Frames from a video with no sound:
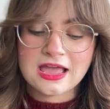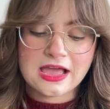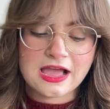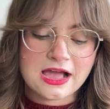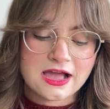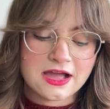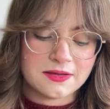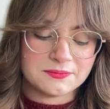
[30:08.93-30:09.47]

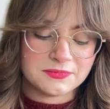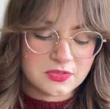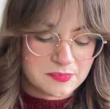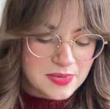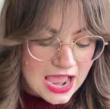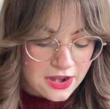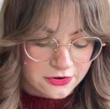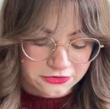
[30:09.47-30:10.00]
The
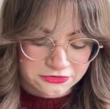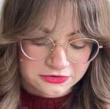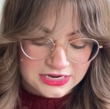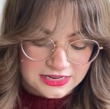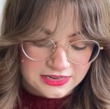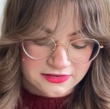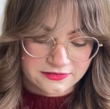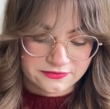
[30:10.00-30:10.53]
pattern
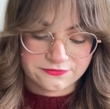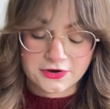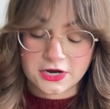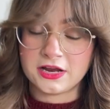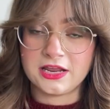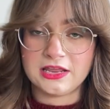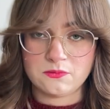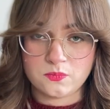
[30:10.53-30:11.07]
is
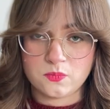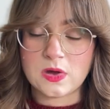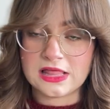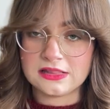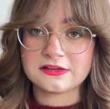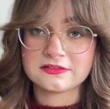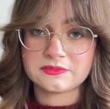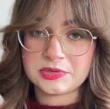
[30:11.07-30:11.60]
very well
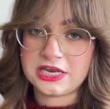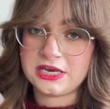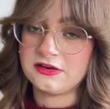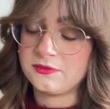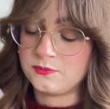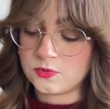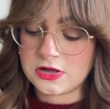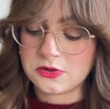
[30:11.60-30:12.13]
explained
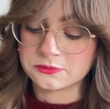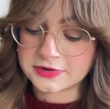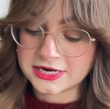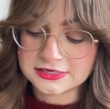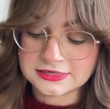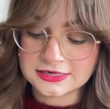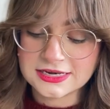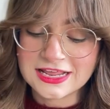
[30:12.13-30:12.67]
and well
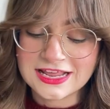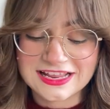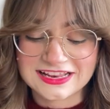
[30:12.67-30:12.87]
written,